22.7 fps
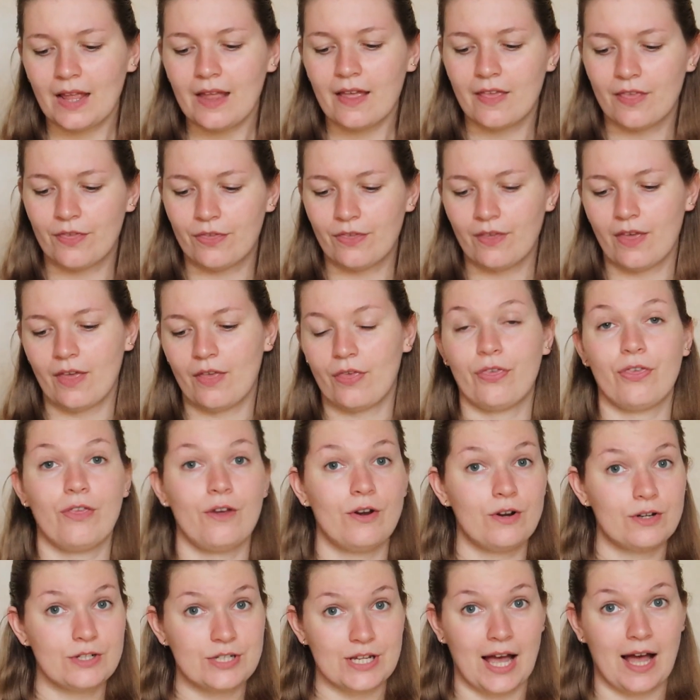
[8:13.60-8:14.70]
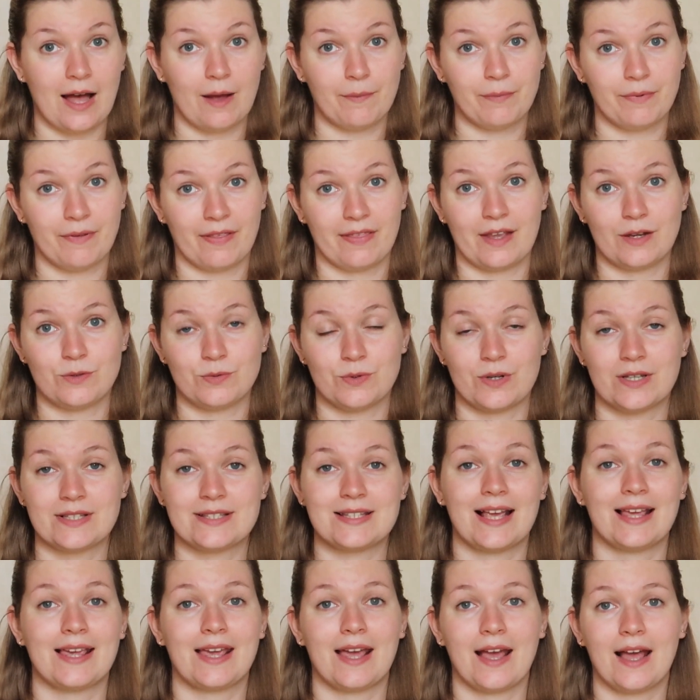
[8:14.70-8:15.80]
The third app that was
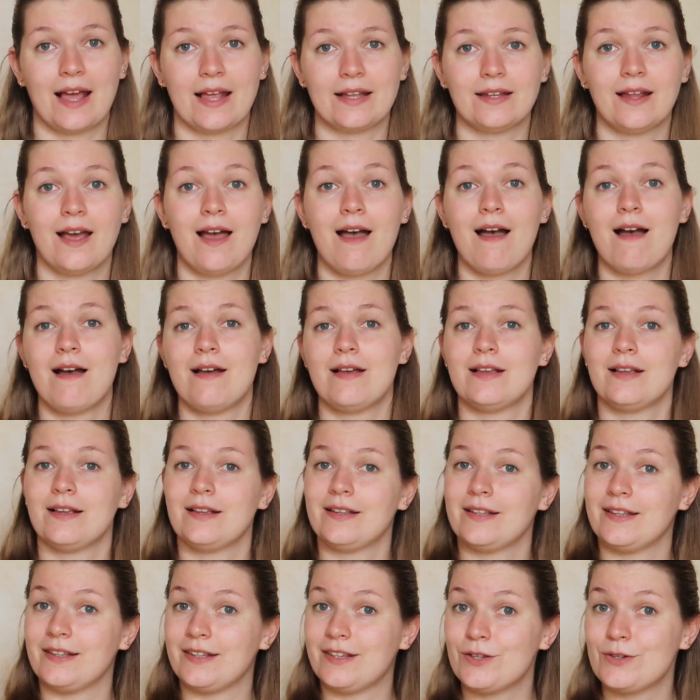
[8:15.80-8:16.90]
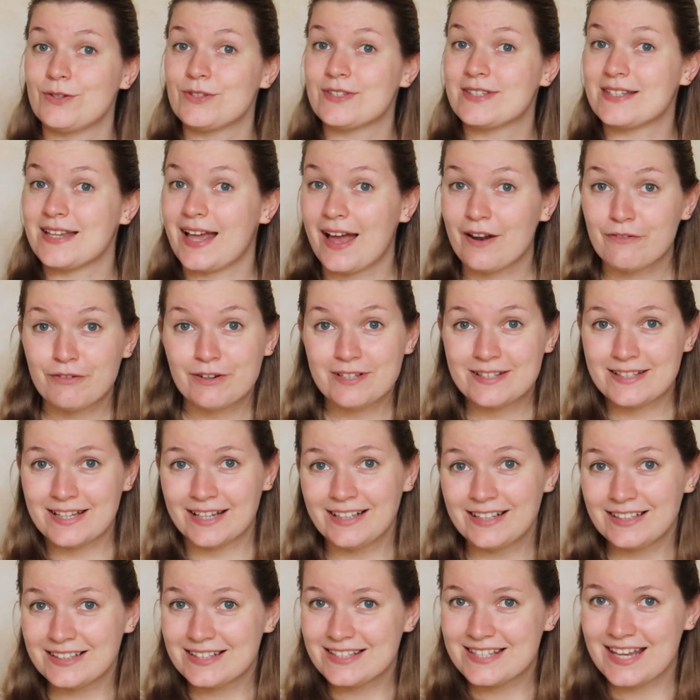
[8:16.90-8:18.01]
again used every
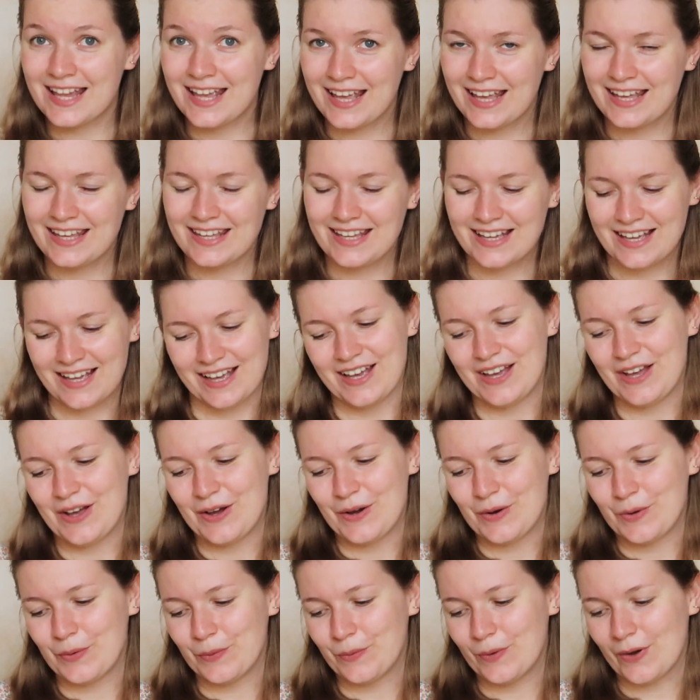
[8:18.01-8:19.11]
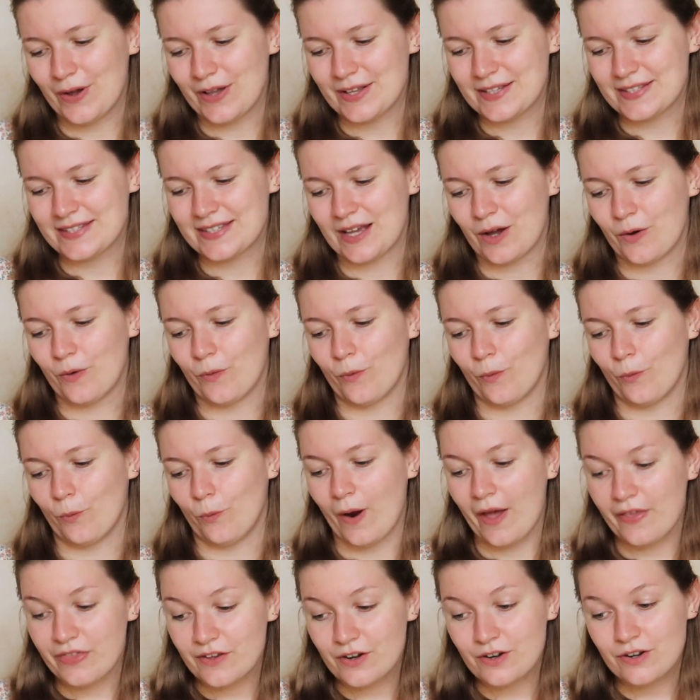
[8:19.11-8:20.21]
single day was
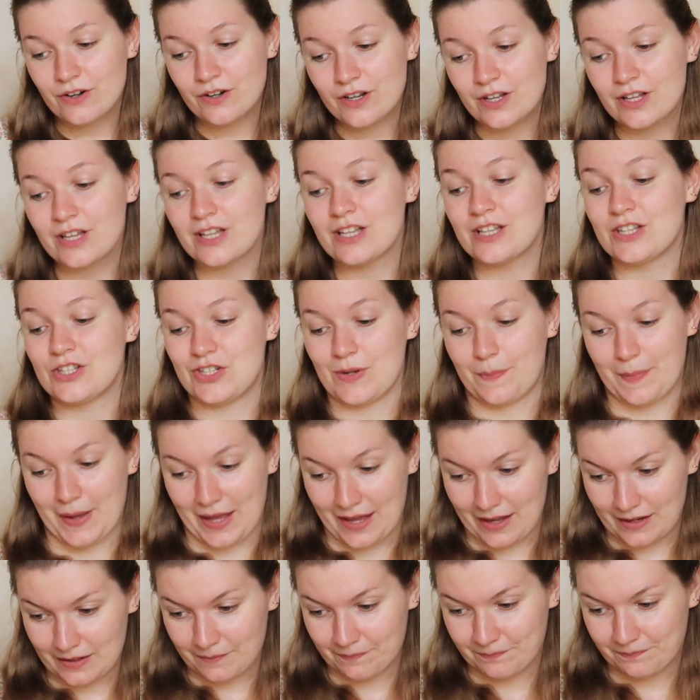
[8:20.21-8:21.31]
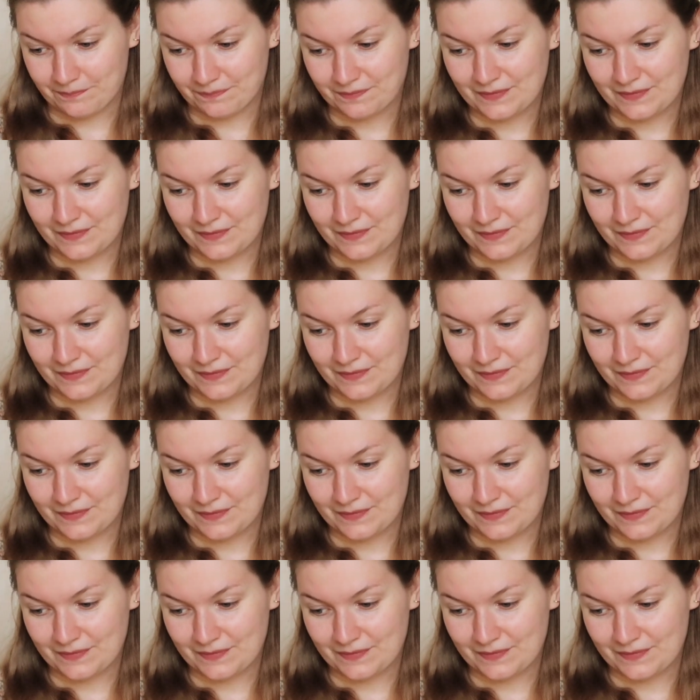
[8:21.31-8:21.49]
Weather Japan.